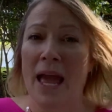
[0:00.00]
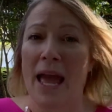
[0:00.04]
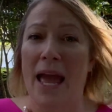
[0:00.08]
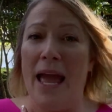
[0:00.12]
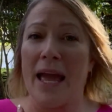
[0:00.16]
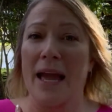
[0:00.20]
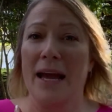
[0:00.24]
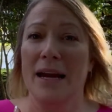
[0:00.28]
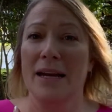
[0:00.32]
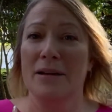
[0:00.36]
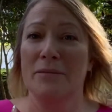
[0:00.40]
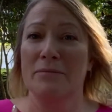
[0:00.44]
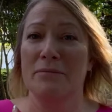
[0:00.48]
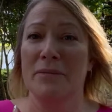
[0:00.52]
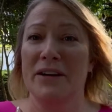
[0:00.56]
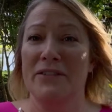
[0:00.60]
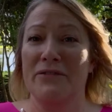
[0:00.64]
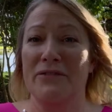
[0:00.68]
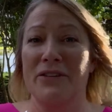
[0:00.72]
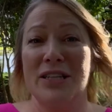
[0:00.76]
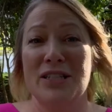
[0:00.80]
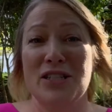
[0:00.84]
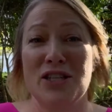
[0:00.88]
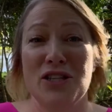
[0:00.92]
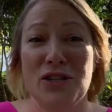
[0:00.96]
And my
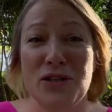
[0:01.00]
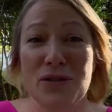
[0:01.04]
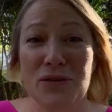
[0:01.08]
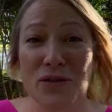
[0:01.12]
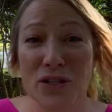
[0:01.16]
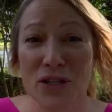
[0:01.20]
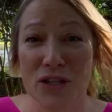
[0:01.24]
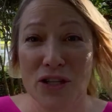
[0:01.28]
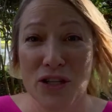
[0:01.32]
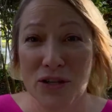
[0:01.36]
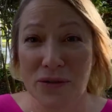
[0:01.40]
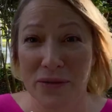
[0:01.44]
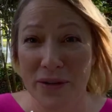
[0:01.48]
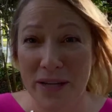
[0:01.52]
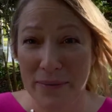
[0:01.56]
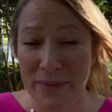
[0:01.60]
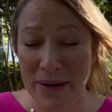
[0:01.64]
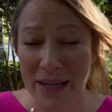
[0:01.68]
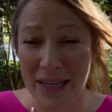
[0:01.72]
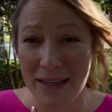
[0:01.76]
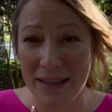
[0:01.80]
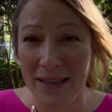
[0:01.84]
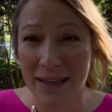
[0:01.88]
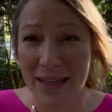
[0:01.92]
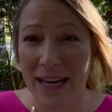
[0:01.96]
friend Susan
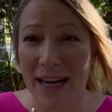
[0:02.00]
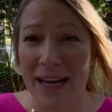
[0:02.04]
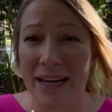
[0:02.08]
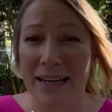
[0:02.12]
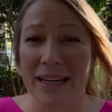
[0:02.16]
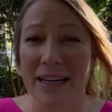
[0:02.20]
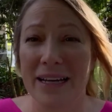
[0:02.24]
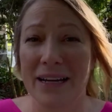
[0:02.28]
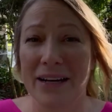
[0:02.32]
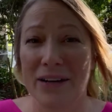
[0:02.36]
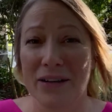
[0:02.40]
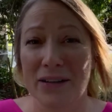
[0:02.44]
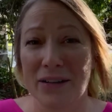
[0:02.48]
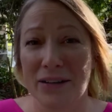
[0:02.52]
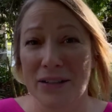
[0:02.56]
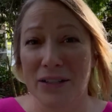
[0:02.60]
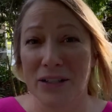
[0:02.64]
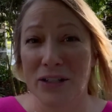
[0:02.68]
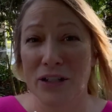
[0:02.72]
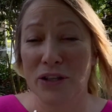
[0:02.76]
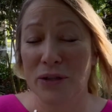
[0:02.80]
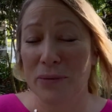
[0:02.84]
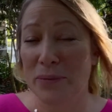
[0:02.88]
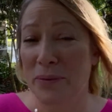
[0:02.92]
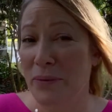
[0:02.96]
Jarima and Carolyn
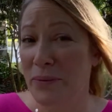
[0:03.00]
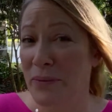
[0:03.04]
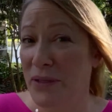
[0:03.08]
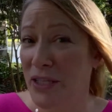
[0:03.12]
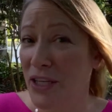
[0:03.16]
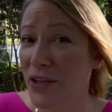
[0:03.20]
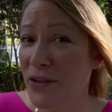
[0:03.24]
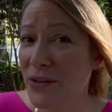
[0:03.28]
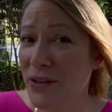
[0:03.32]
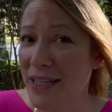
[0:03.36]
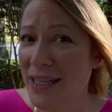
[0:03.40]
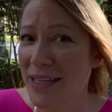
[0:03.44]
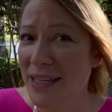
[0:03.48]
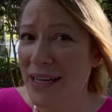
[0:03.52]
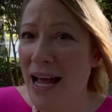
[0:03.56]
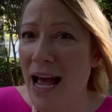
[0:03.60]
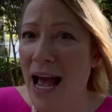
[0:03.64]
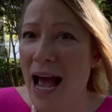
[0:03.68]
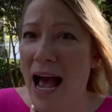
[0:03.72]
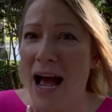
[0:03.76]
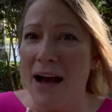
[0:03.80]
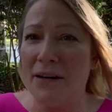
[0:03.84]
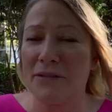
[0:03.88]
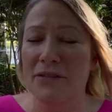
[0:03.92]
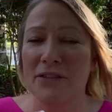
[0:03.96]
Cooper McEwitt
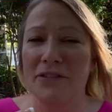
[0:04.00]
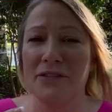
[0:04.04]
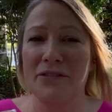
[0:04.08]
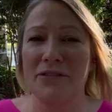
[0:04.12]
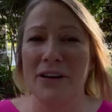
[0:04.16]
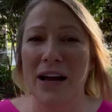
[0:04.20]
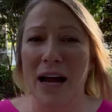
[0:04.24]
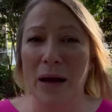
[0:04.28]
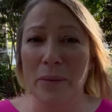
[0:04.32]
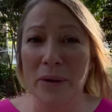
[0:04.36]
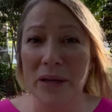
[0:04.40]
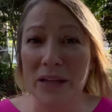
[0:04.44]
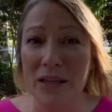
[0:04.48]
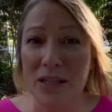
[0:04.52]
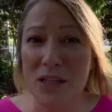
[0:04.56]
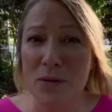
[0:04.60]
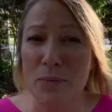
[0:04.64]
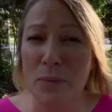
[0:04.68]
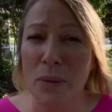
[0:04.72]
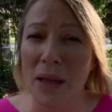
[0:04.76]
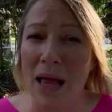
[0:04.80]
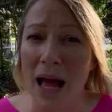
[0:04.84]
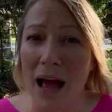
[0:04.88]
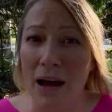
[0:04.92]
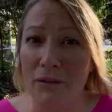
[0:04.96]
have a fabulous
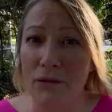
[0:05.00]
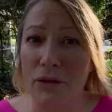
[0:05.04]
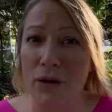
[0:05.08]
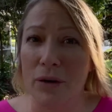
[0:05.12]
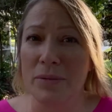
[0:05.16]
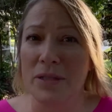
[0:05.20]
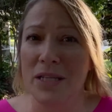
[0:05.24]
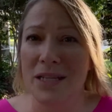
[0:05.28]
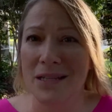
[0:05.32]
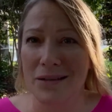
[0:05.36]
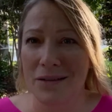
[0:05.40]
platform to